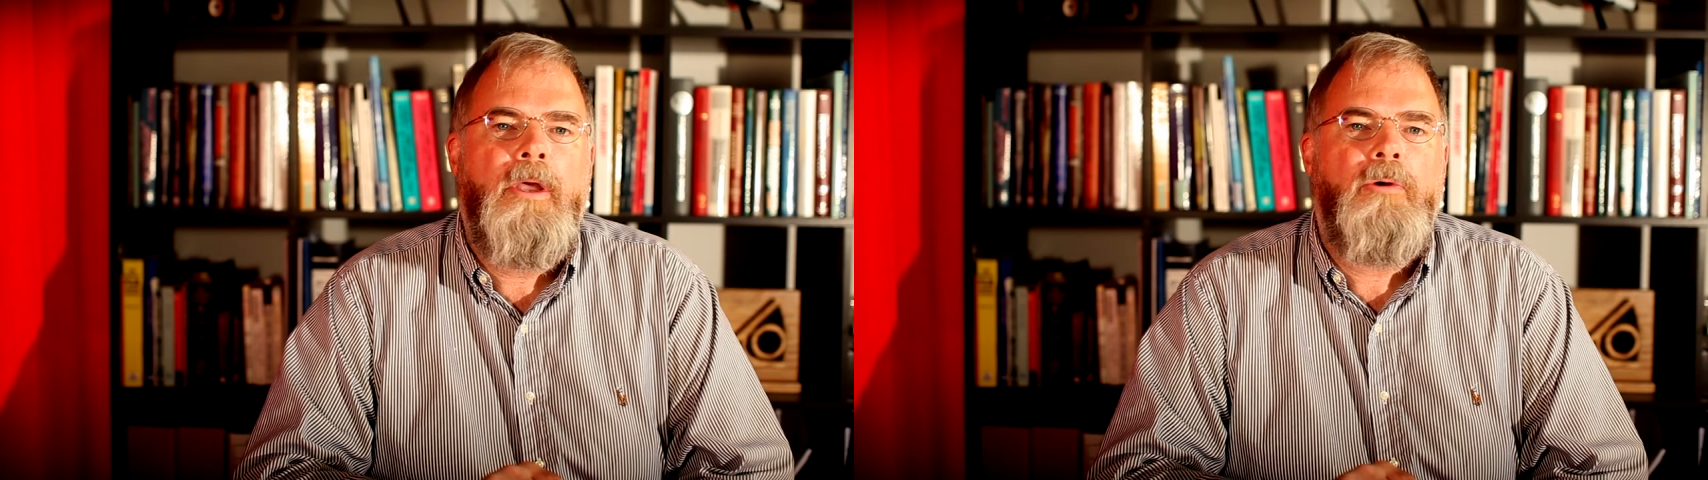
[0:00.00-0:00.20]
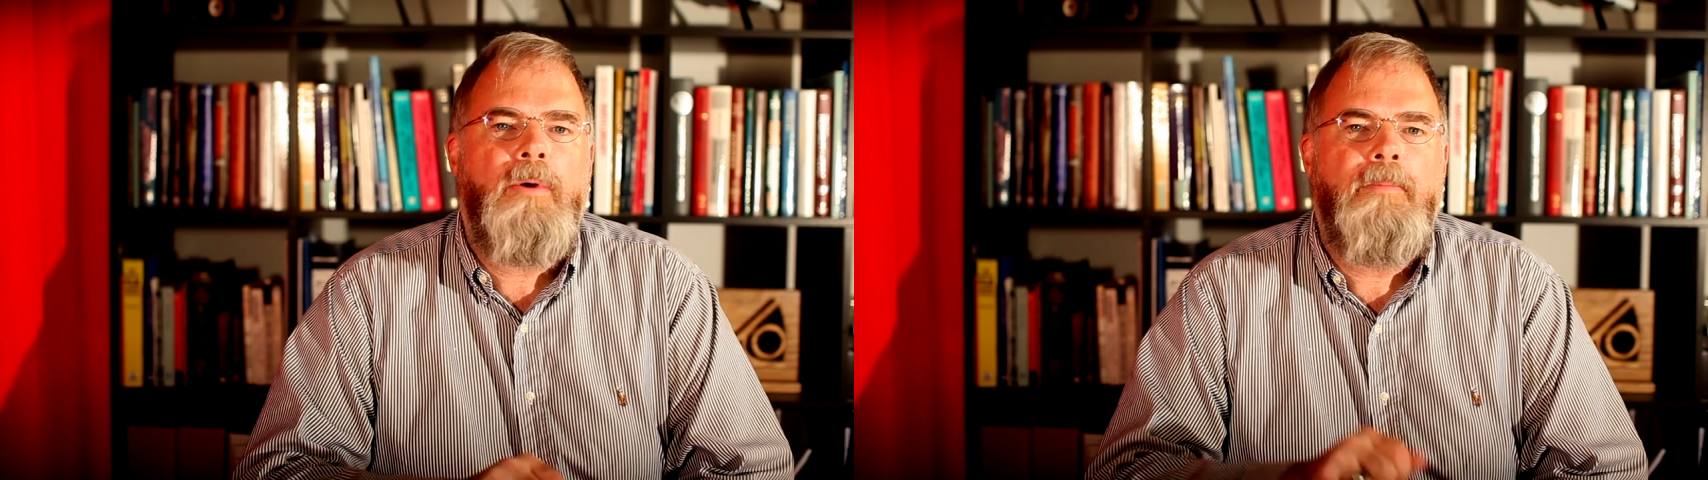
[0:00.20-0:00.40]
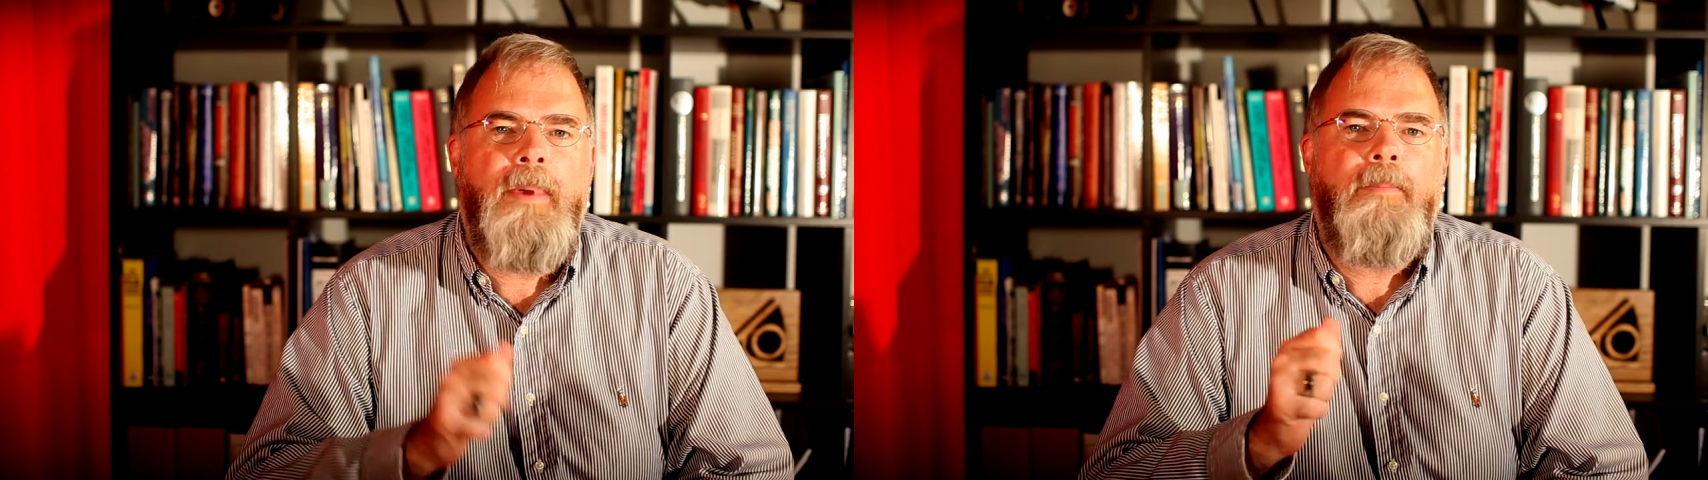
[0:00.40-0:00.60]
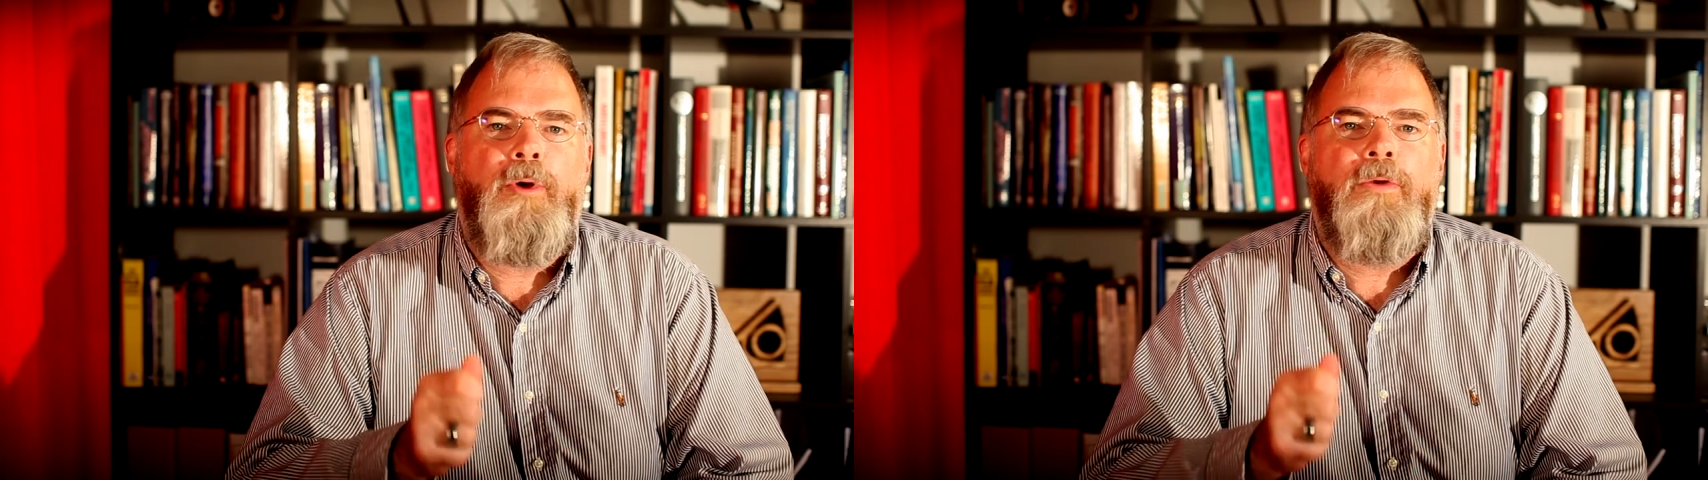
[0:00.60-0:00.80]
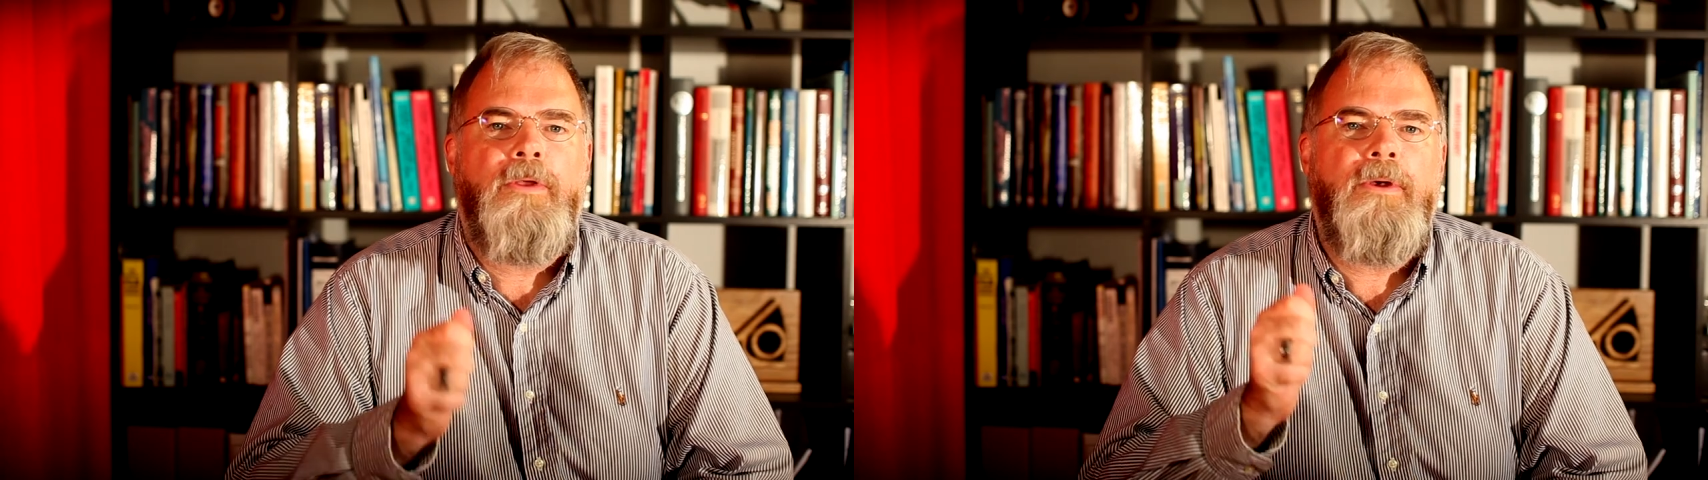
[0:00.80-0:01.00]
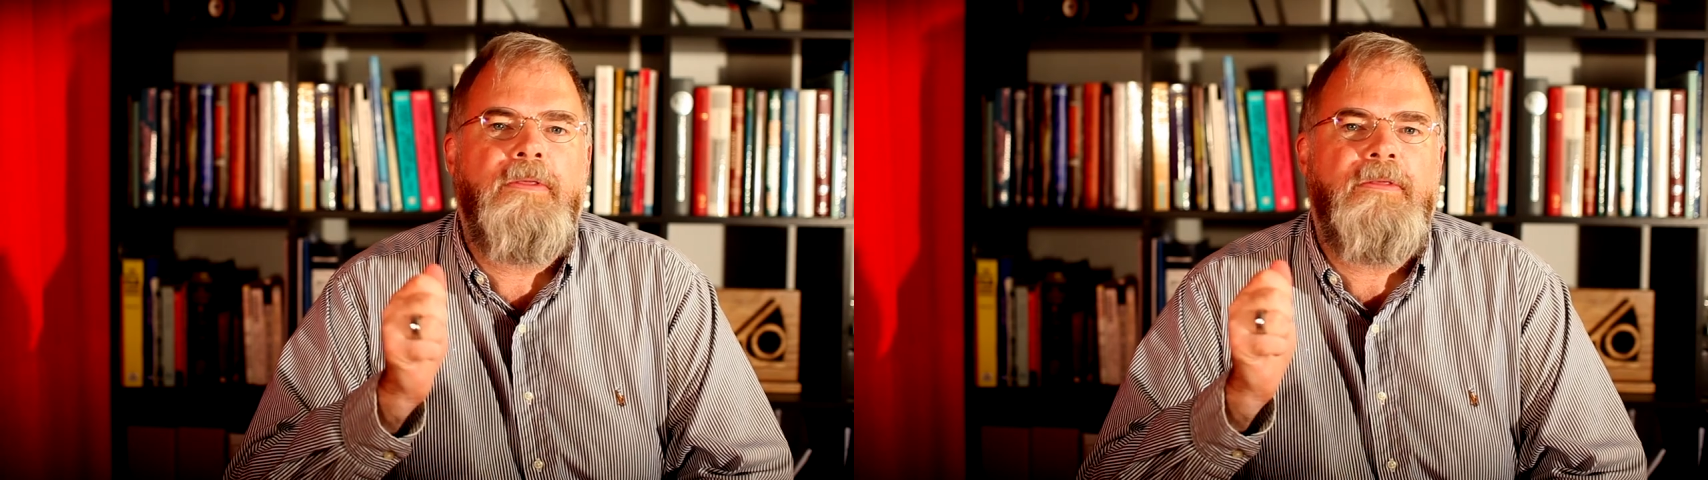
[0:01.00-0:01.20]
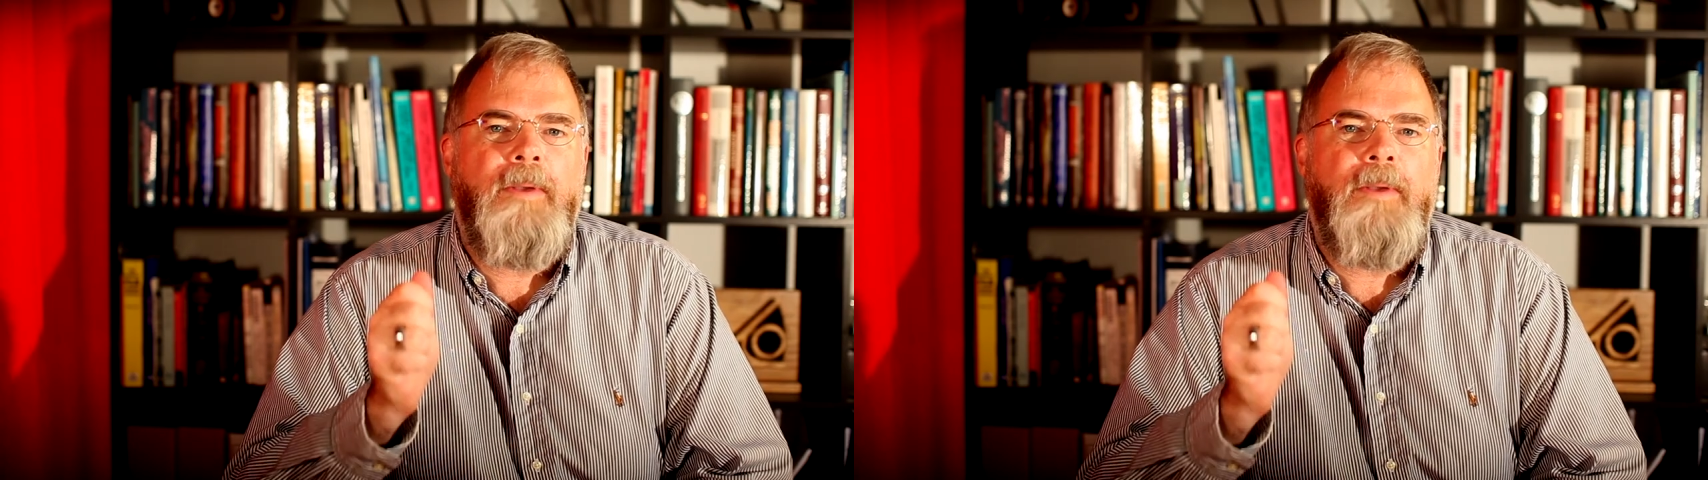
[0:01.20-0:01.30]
Remember, there is